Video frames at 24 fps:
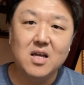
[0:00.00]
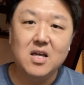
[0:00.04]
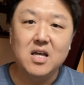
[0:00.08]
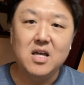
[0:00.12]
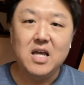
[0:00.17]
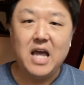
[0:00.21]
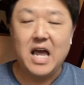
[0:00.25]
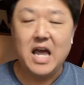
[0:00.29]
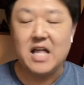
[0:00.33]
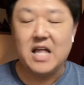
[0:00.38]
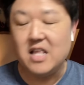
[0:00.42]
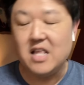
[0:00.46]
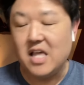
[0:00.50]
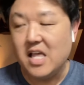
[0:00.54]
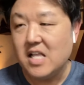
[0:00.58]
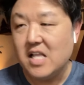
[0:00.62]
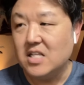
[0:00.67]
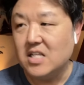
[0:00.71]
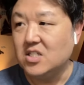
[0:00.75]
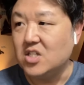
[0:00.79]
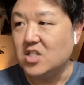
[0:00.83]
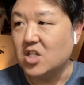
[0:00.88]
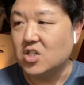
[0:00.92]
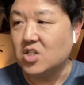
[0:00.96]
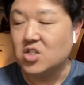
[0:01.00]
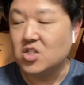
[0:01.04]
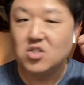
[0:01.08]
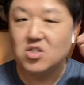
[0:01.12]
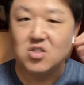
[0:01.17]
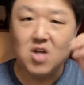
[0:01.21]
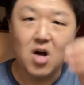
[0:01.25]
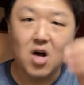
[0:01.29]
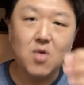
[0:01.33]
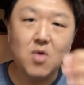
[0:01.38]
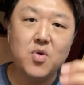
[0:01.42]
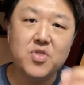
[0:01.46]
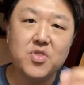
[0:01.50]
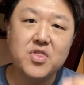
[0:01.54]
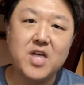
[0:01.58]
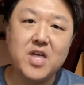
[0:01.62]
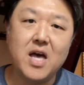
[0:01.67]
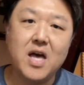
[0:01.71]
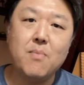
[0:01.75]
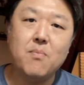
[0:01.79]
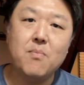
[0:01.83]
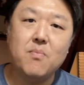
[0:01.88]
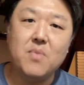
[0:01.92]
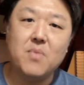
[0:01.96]
And it's just stuck with
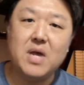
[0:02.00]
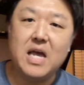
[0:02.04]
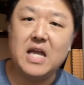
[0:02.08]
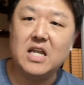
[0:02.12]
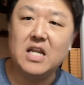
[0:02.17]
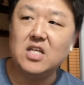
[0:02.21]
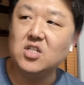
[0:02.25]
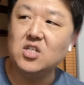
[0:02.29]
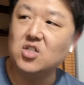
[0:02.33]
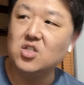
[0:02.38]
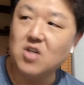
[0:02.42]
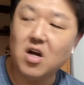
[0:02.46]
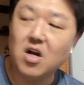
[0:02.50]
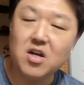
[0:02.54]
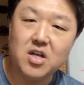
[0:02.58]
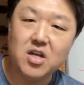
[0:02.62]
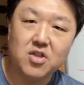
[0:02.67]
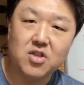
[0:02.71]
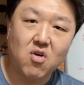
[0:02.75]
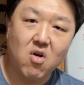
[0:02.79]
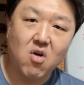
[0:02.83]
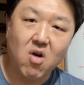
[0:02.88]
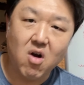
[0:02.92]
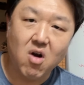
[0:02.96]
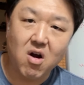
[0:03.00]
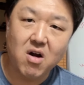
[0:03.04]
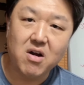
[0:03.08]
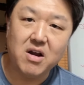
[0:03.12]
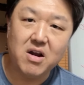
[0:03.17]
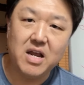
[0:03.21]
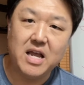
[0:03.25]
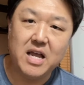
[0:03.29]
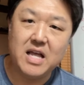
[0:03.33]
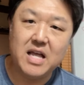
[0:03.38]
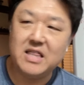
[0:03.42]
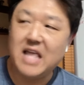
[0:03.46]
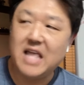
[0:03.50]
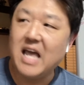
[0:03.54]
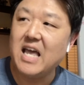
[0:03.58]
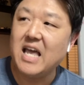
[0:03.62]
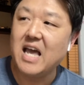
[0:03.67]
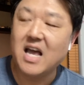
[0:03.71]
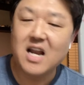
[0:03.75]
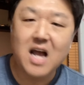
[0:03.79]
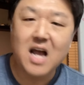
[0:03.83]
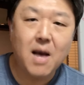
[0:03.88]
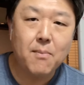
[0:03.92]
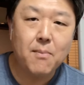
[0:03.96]
them and it's stuck in their heart and they
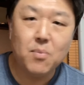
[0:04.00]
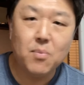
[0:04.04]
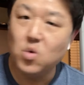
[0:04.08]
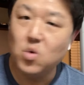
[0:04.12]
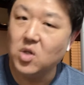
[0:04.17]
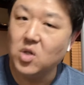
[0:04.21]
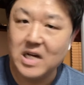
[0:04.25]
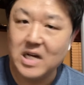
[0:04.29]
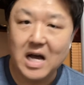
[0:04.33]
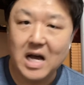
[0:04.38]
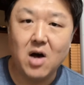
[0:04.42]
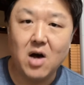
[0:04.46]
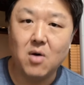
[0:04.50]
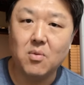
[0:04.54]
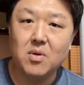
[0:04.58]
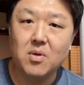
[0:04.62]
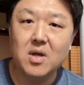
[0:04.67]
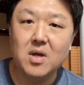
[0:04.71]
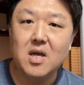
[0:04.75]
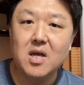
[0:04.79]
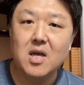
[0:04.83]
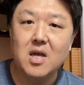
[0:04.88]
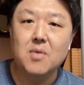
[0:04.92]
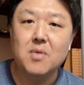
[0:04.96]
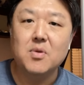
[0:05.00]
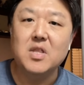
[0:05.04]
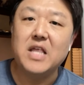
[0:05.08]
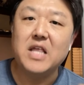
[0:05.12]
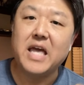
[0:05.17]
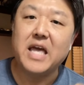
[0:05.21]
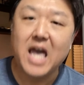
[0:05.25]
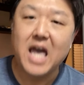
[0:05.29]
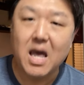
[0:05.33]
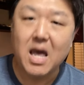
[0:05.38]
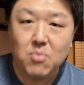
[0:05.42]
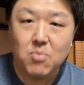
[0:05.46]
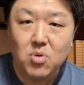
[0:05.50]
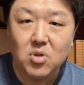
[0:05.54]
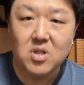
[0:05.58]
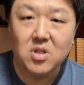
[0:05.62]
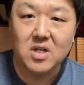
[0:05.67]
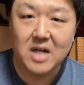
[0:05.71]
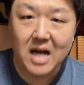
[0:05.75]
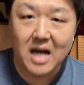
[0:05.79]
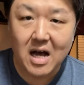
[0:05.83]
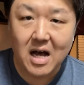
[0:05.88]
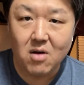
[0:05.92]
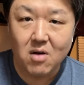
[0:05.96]
cannot pull it out. They can't pull it
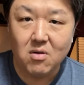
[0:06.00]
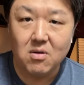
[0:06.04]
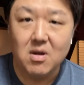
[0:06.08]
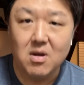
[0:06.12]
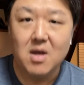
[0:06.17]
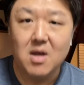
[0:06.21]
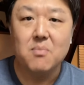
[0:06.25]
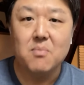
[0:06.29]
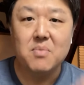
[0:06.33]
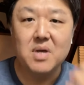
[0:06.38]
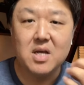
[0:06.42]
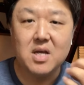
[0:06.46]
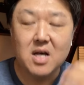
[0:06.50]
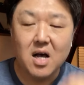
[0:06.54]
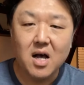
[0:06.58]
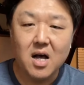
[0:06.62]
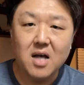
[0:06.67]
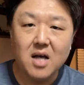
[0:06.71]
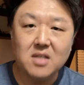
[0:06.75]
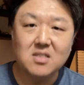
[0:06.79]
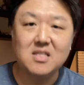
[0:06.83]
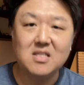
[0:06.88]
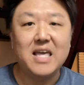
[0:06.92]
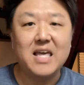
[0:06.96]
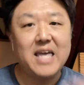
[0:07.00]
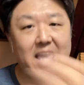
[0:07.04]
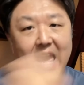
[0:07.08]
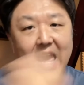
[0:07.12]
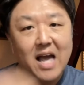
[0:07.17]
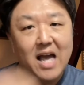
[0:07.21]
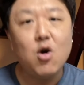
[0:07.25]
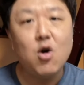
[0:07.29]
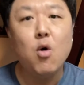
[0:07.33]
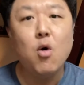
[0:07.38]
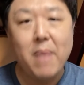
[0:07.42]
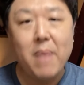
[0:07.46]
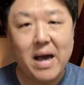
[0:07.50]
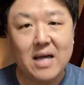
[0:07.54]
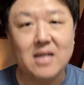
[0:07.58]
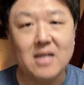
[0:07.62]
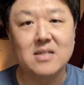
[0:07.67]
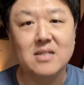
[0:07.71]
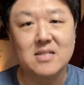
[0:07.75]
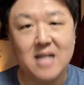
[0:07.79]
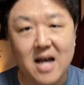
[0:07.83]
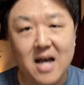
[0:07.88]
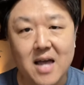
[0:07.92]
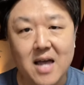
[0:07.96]
out because they can't go back in
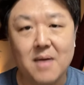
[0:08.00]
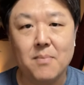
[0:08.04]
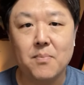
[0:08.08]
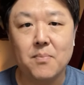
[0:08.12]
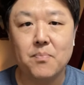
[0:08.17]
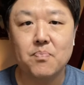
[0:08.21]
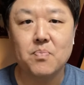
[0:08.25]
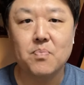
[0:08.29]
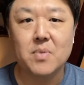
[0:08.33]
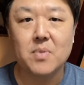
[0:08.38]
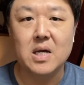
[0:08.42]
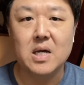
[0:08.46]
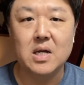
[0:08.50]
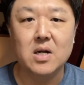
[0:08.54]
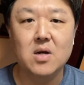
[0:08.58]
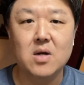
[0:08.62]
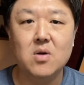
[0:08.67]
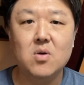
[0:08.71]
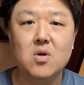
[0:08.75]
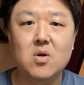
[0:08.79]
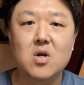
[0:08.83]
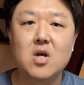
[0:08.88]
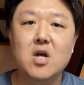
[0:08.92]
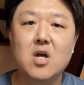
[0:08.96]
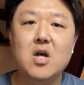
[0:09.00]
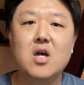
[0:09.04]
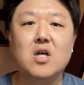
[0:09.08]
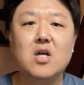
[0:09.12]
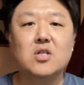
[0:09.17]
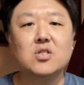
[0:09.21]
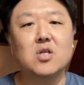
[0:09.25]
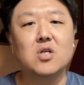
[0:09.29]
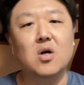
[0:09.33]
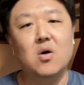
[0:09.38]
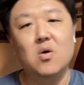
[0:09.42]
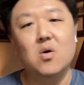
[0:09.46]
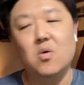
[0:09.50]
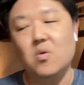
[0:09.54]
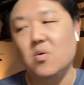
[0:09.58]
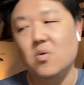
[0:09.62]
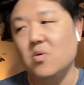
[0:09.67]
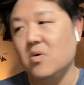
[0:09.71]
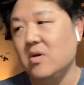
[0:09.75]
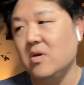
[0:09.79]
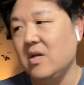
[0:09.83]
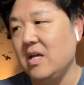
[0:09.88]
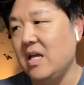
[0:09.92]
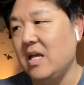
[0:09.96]
time, you know? So
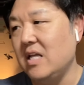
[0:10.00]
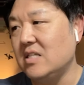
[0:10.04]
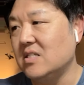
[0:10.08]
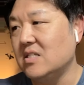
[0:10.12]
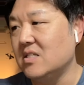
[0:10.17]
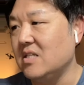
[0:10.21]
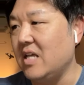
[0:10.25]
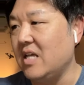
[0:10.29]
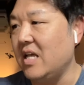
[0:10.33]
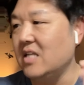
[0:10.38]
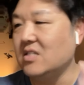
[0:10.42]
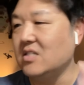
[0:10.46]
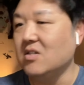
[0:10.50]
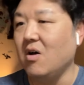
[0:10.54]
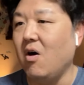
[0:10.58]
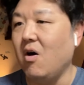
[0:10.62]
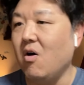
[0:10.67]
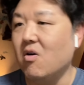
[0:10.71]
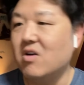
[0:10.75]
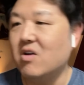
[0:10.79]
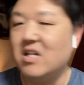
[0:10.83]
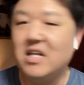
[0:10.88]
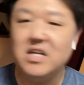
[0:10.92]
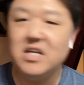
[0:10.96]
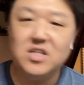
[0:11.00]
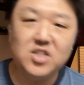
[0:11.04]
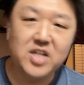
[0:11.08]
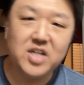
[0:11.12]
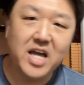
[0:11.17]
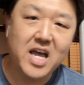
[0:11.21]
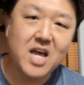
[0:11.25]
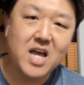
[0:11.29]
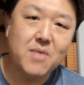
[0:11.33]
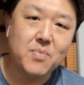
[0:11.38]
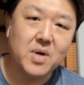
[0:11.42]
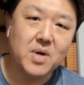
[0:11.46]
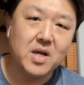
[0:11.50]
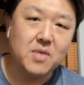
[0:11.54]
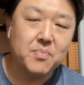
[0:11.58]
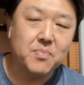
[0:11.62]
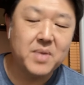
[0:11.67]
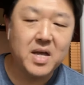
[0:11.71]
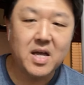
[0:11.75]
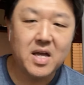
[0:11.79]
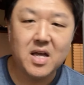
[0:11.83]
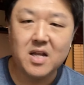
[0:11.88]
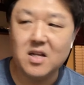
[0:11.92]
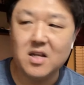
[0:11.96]
it's all cliche, but
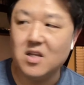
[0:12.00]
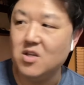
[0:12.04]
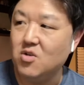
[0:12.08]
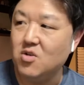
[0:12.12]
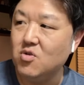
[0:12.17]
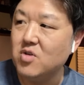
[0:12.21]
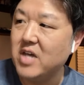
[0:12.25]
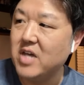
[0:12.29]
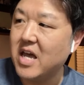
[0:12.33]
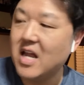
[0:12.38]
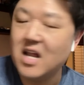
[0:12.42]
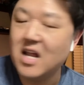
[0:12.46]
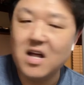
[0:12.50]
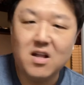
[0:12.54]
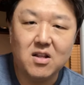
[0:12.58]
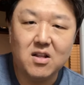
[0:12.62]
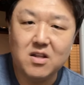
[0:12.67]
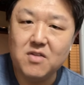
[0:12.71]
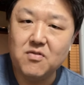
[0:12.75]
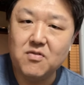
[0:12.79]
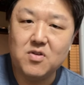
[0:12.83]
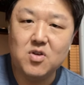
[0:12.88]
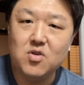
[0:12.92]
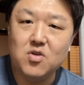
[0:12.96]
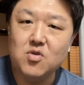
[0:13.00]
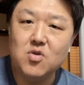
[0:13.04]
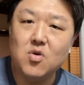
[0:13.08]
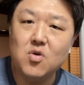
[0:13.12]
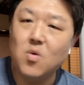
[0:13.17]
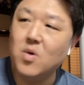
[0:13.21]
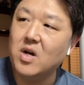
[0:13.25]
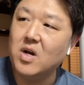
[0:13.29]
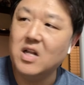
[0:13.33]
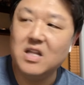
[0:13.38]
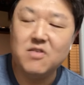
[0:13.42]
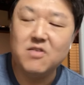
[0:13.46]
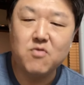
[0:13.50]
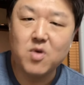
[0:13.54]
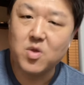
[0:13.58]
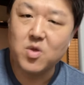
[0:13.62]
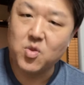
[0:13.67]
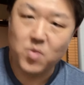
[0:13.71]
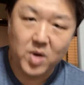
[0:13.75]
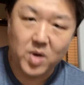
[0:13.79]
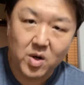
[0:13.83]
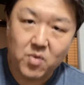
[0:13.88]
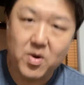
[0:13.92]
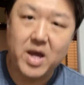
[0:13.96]
man, you don't want to live with
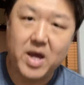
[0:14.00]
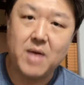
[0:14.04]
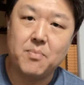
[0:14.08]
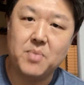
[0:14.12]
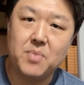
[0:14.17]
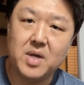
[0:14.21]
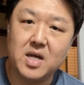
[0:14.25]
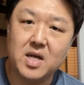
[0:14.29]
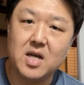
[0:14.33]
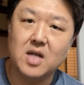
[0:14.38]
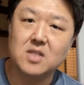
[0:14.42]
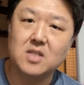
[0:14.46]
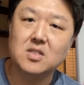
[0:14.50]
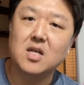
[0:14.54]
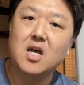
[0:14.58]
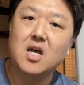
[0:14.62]
regret because